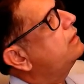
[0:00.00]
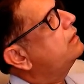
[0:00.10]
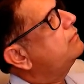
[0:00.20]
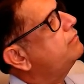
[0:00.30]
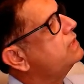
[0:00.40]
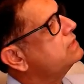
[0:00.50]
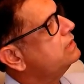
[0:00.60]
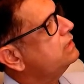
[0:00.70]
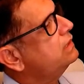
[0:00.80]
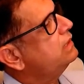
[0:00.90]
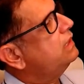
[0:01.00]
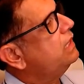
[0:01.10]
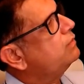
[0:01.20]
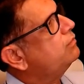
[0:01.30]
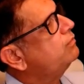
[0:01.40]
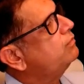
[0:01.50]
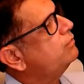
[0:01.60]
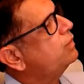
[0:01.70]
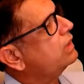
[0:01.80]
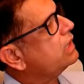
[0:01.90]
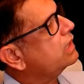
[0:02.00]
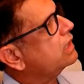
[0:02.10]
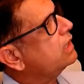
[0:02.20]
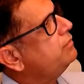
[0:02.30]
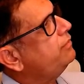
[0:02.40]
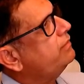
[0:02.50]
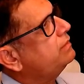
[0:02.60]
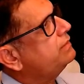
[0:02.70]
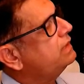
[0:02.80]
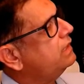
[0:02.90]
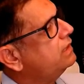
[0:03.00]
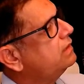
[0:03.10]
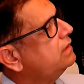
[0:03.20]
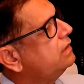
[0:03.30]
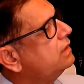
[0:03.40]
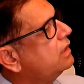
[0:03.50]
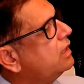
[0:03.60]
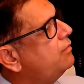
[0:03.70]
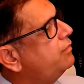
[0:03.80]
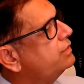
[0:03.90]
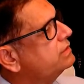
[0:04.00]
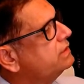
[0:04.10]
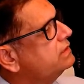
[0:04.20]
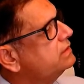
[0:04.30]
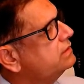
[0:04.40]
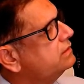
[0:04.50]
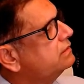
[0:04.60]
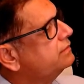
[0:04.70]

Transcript: Masdar, and murakkab will be then composition.